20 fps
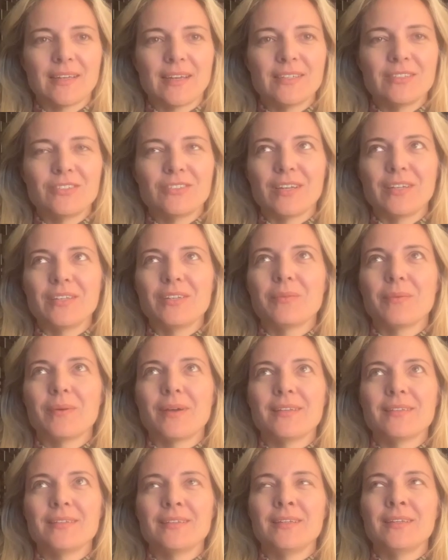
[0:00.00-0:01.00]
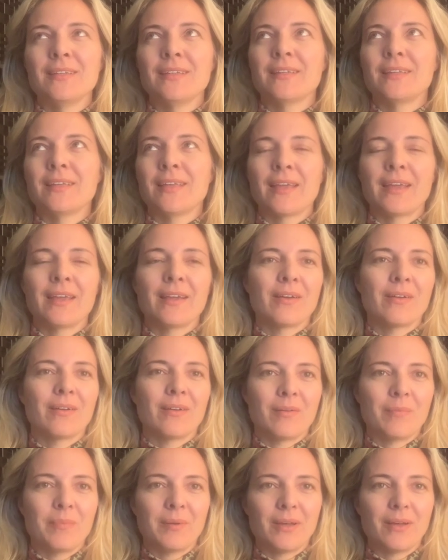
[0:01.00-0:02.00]
I genuinely care
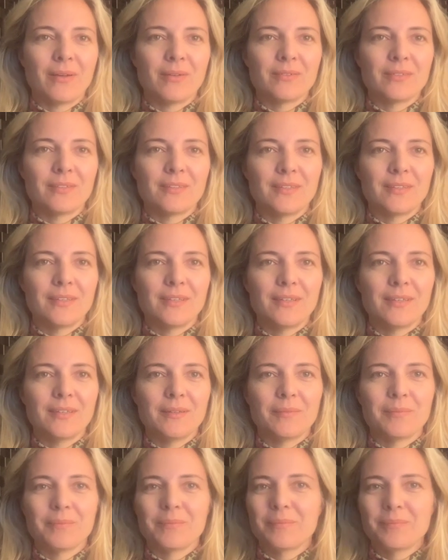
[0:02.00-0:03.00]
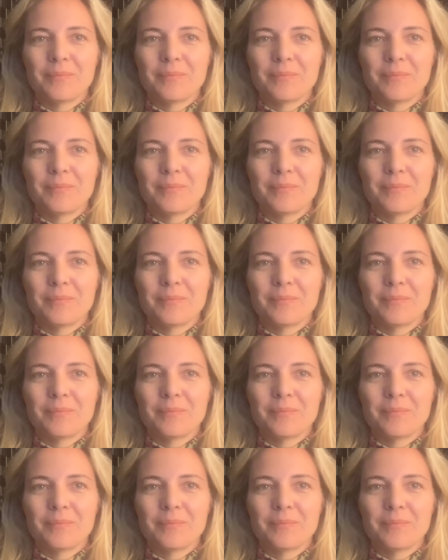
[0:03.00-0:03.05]
about the